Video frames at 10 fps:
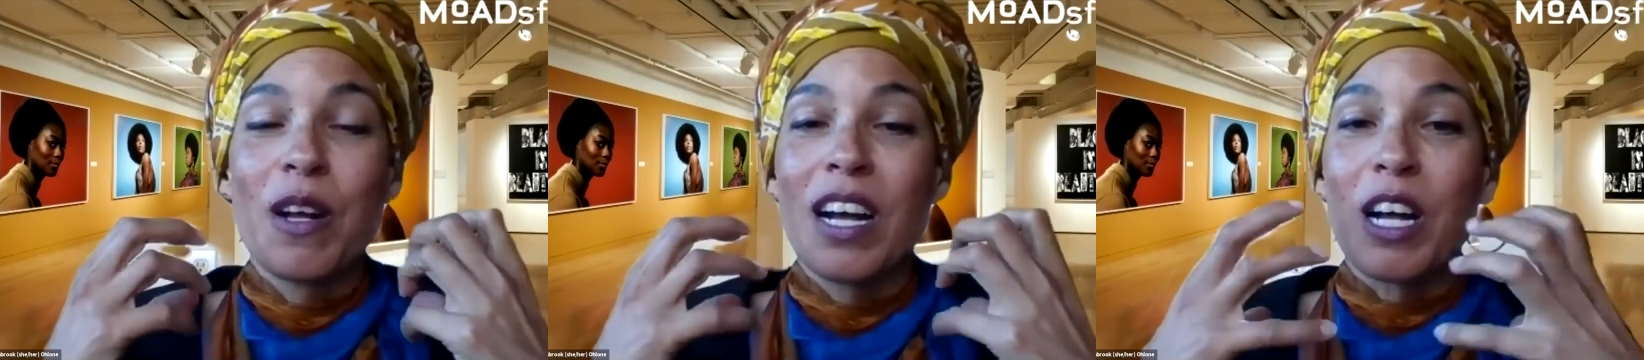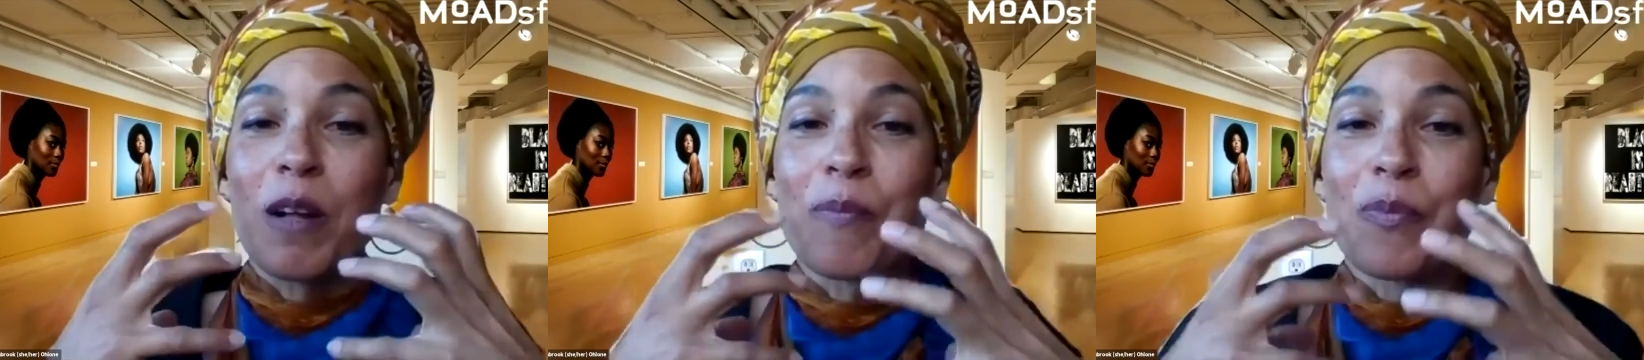
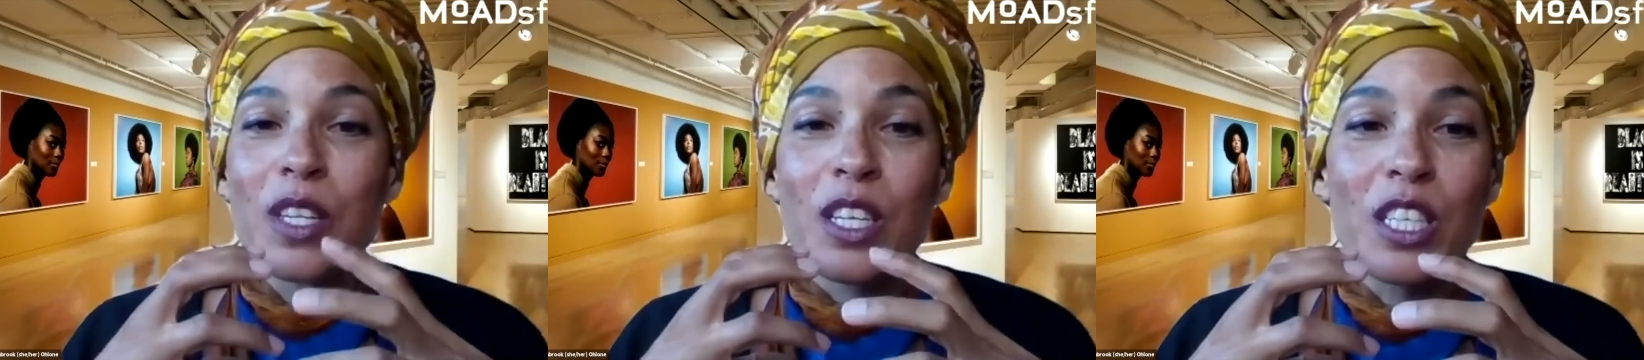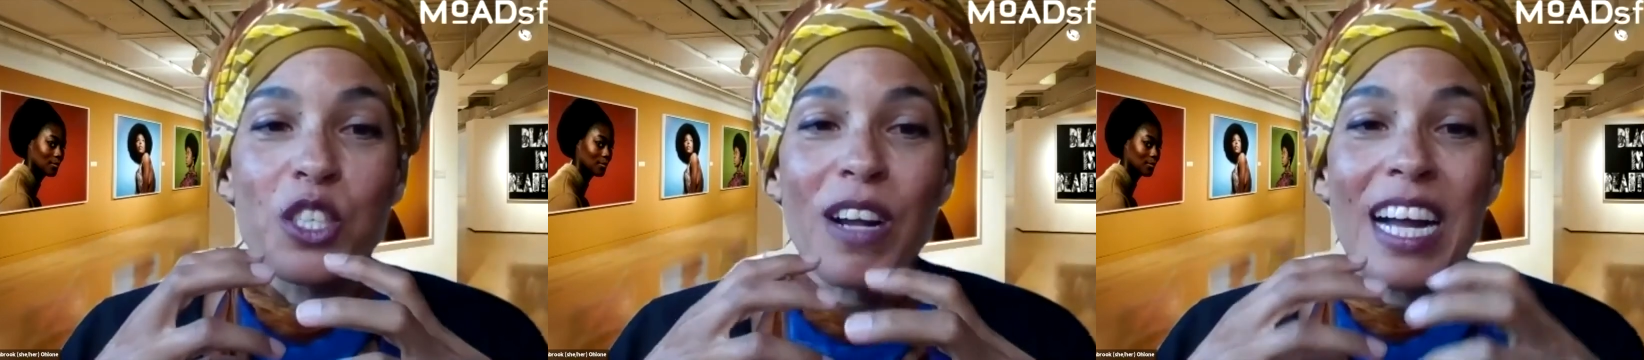Speaker 1: um,
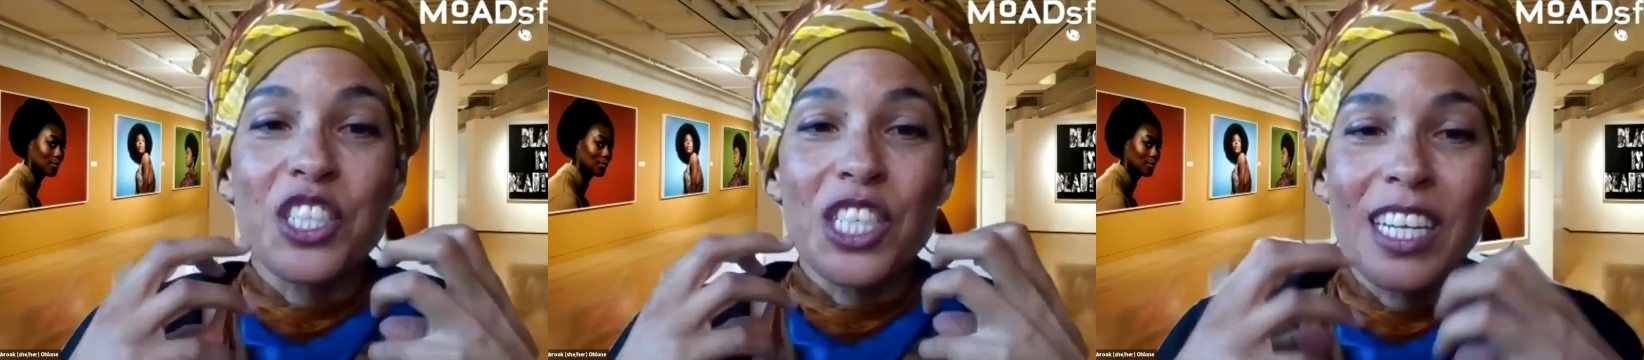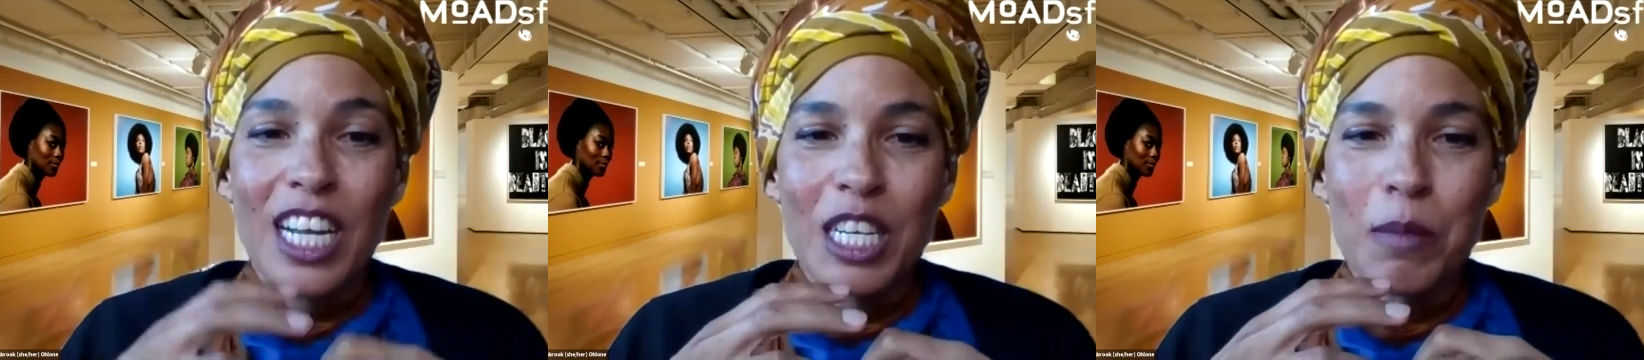contraction
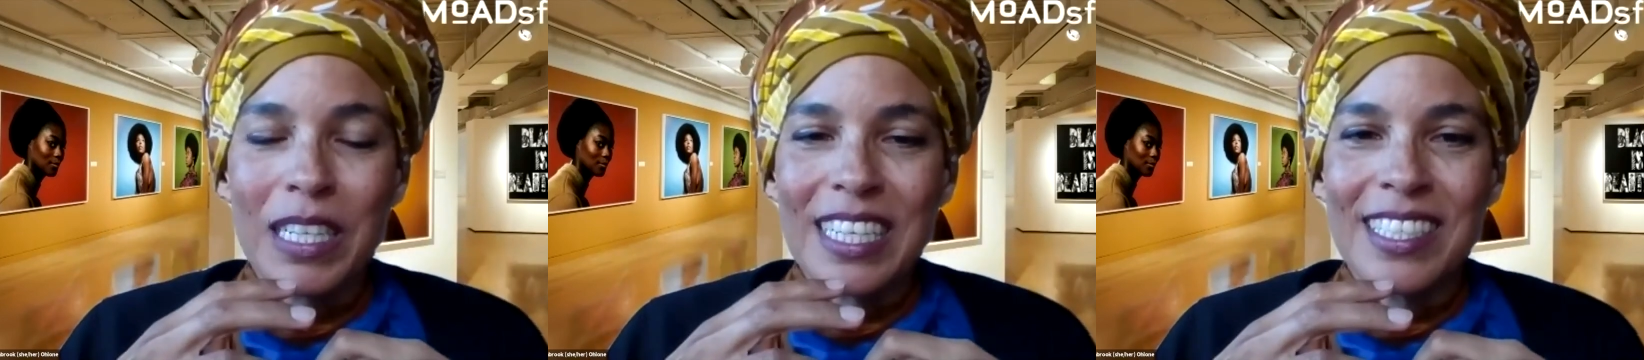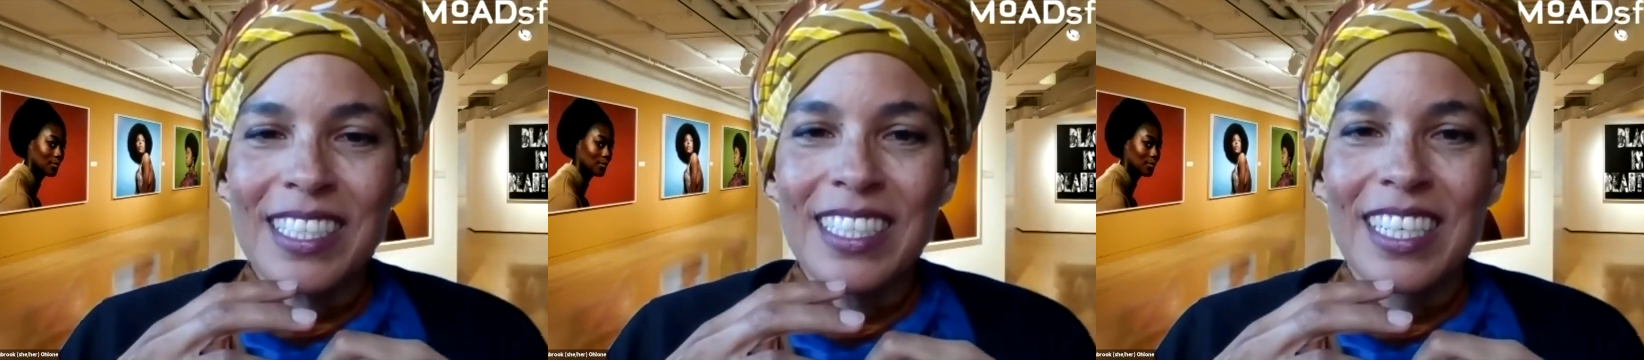and
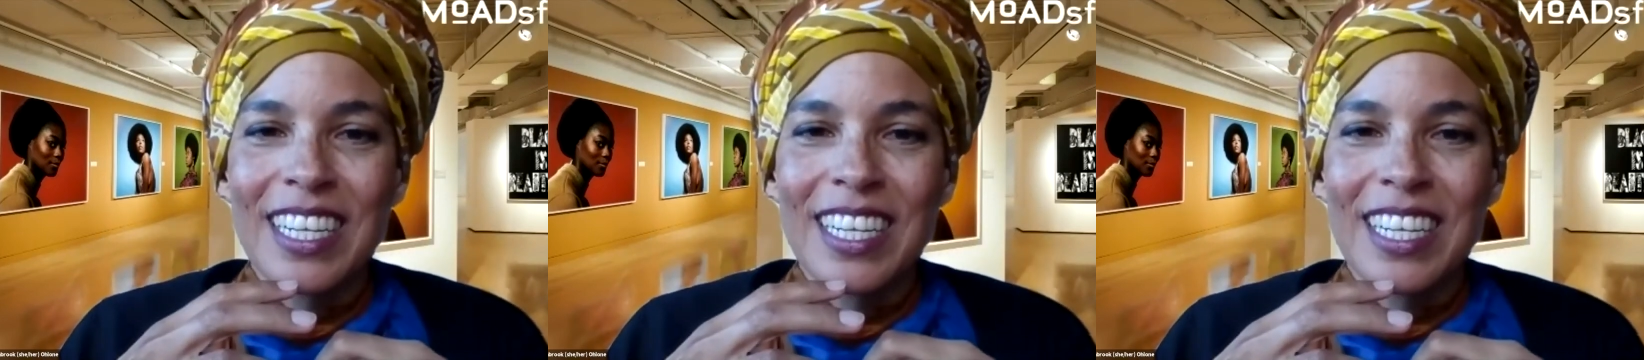unpleasant.